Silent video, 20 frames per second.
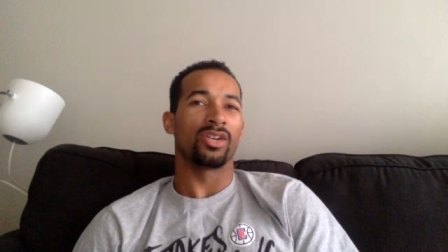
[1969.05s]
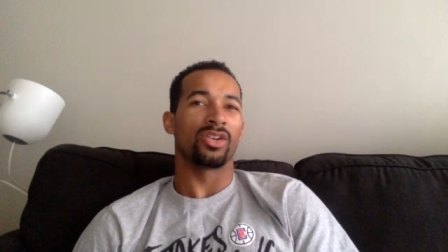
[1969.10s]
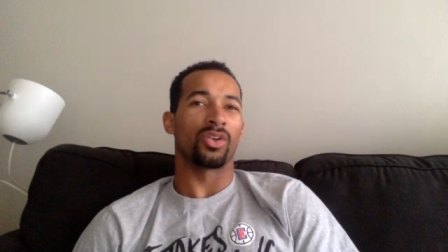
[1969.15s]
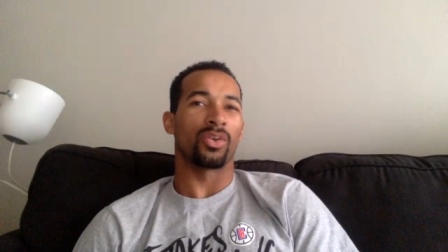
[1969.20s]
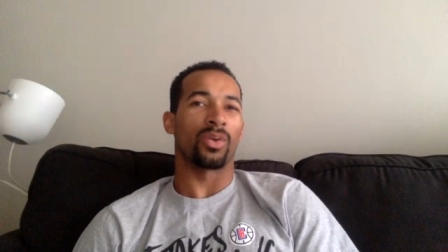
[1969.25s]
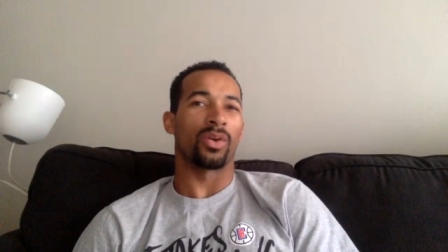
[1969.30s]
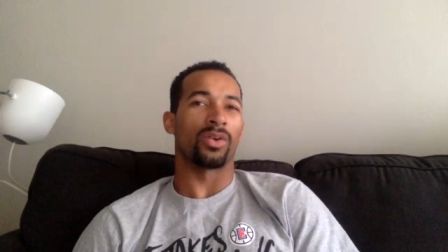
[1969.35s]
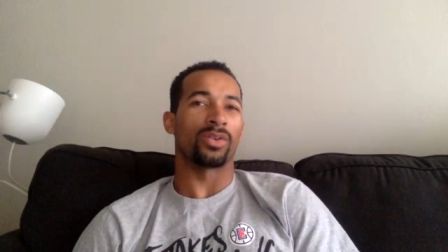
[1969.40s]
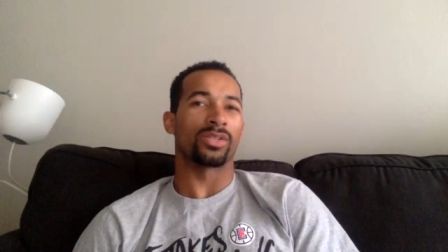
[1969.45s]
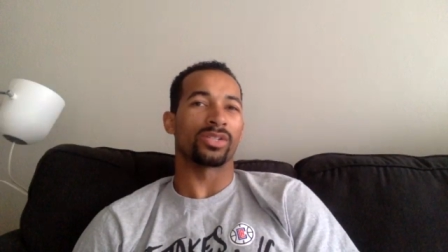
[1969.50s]

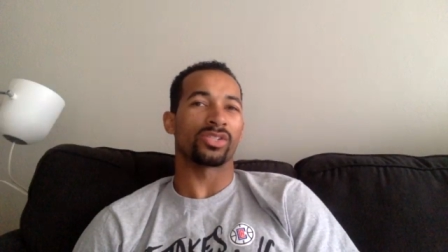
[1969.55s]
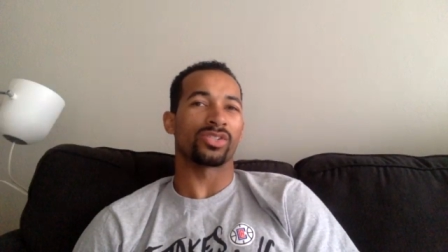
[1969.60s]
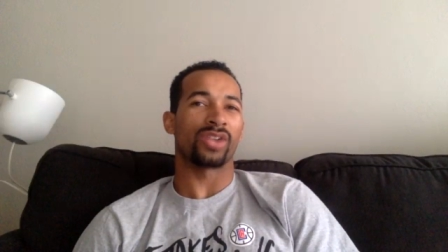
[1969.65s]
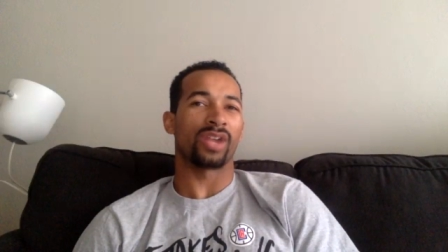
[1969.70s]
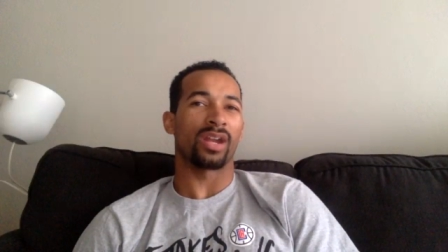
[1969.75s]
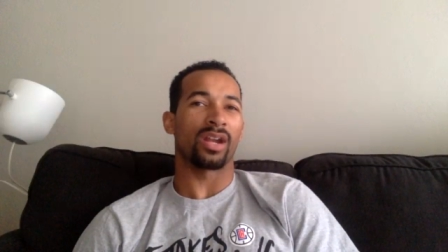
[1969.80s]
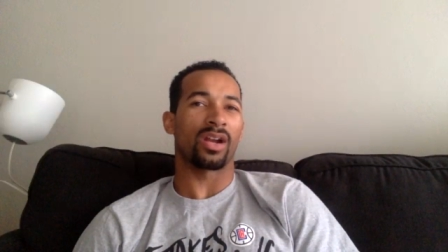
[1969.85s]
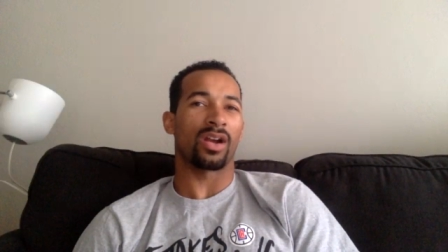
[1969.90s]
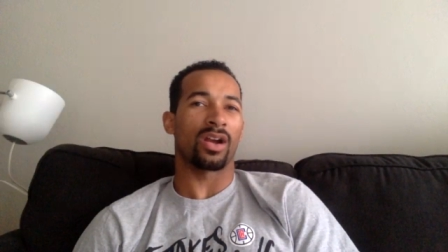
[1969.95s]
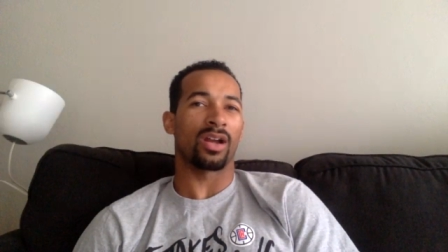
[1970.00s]
DeRozan
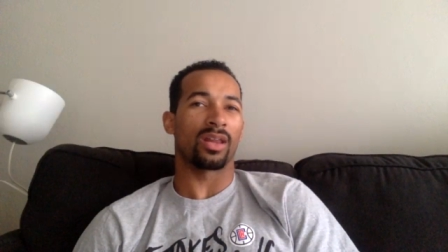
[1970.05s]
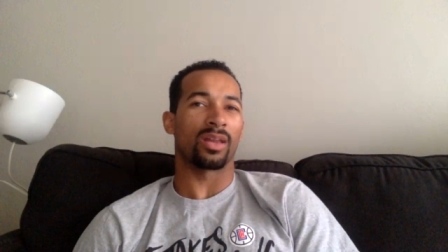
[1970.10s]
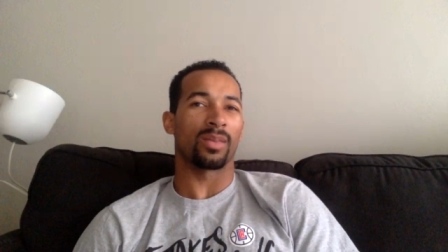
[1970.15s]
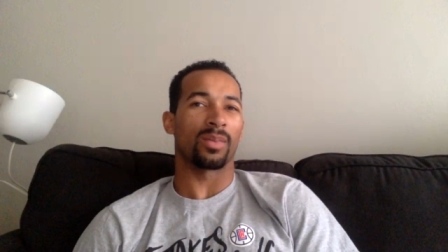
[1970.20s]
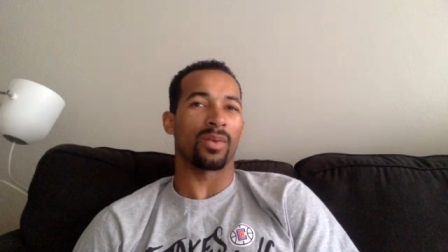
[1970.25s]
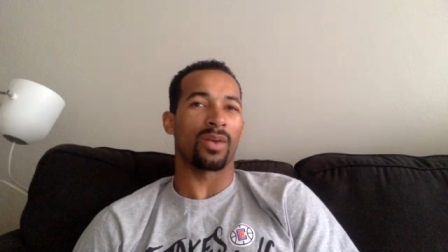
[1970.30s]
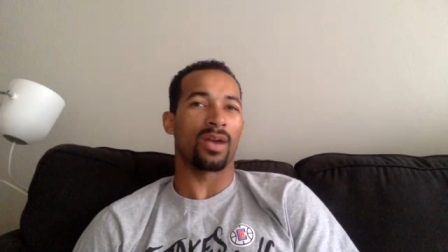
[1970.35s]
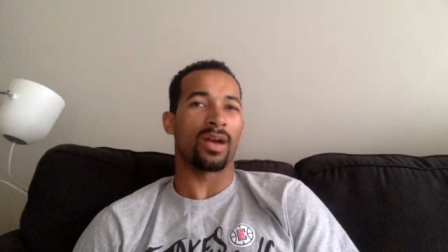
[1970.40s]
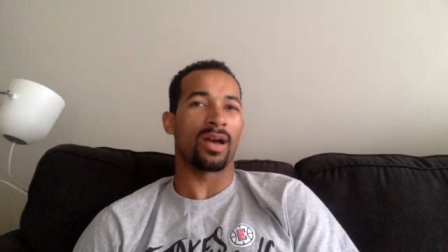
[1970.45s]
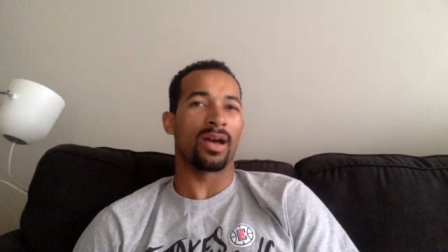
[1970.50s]
trying to guard
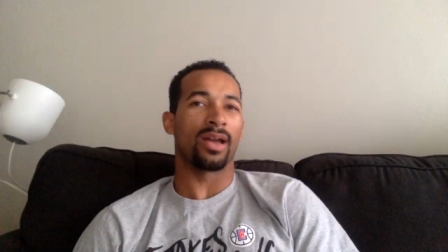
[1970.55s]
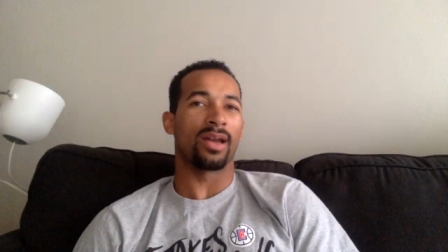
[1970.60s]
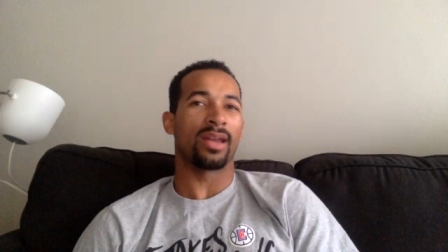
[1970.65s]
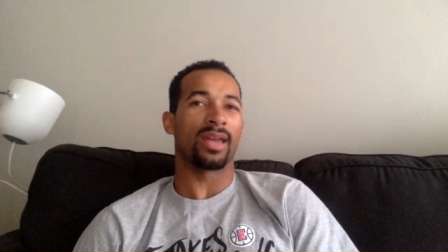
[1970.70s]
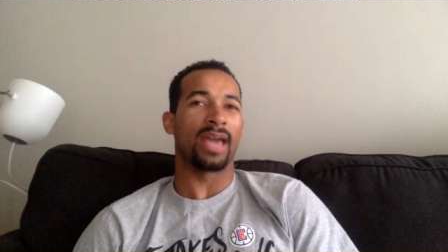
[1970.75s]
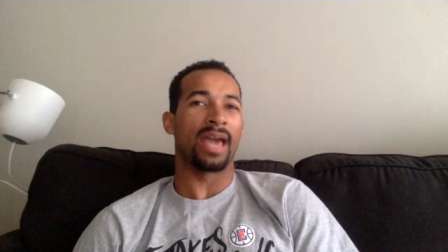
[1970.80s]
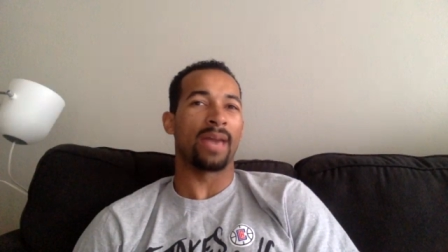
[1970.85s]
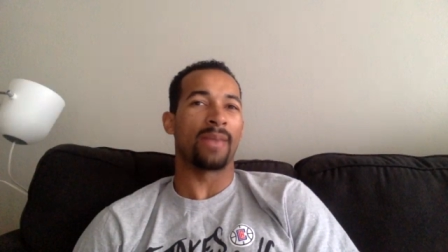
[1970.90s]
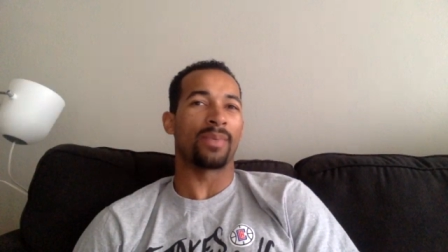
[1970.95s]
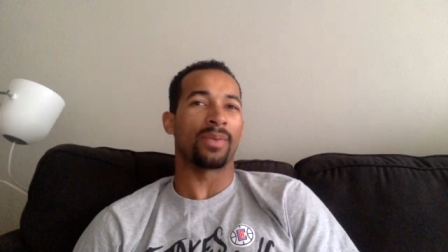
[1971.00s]
LeBron.
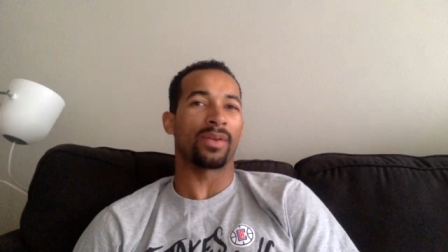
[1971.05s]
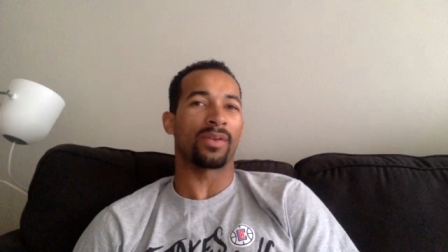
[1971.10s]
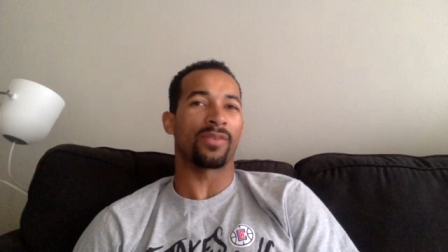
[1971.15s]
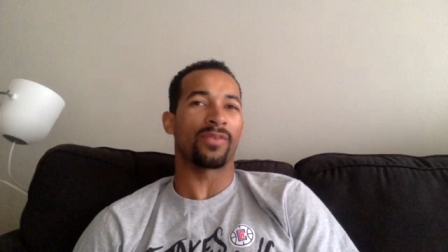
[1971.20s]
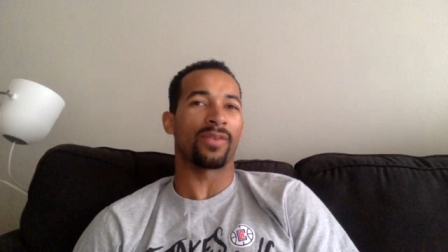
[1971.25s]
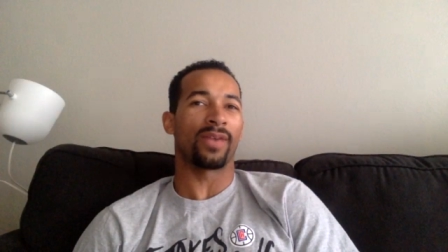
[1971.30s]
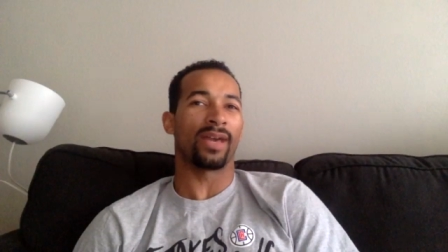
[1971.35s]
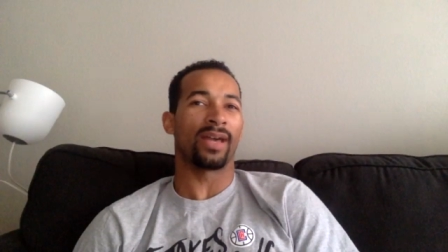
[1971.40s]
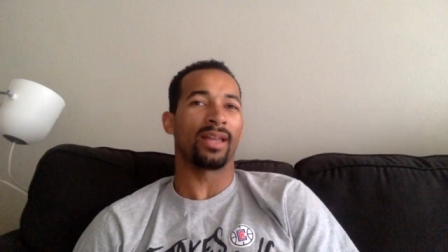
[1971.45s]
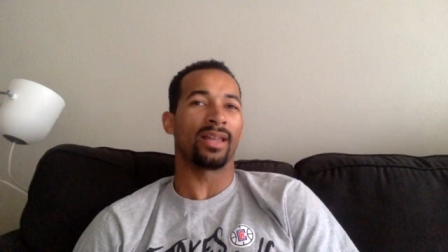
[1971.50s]
Epic
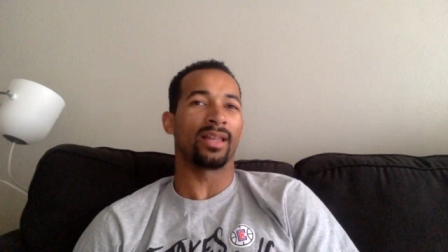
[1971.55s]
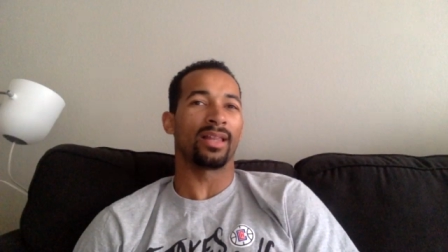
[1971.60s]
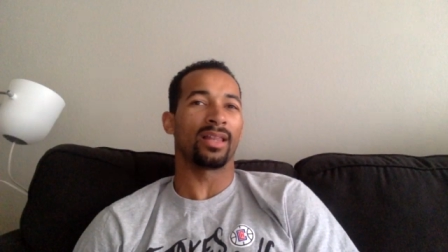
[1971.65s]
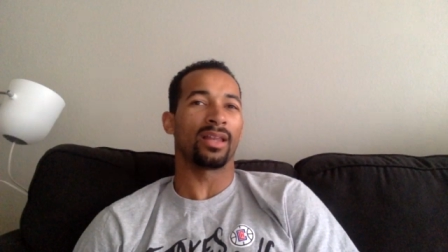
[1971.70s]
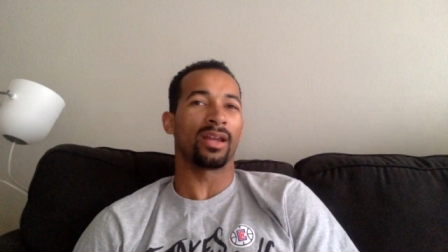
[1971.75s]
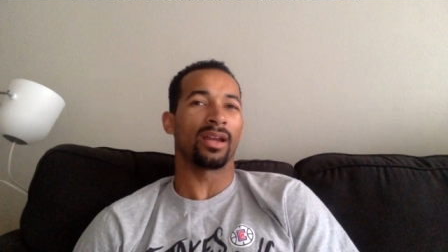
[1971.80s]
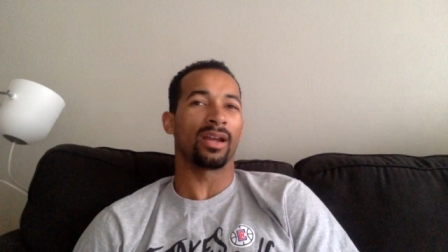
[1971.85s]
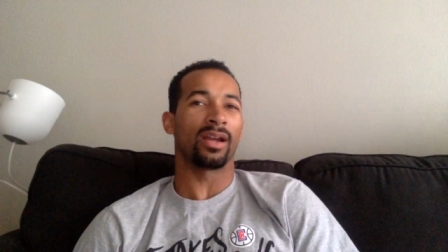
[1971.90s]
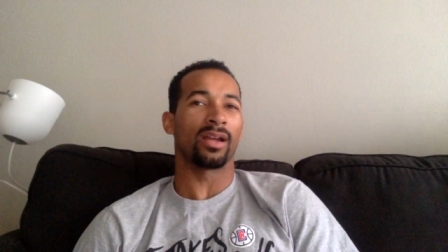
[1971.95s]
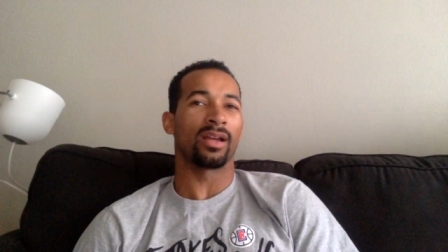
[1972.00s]
fail
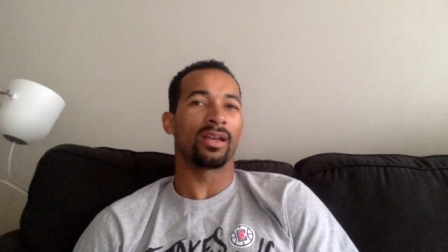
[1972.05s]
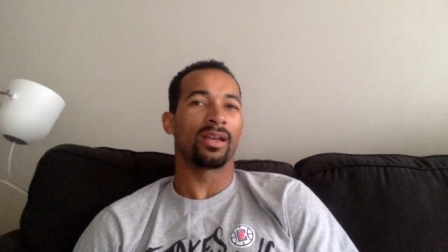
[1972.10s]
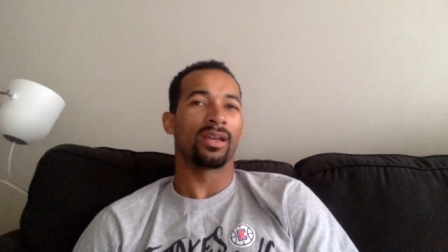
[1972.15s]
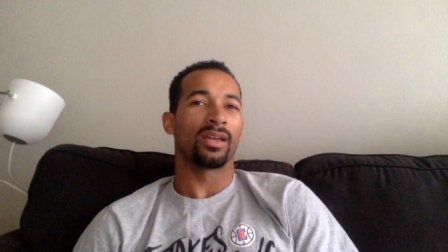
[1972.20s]
alert.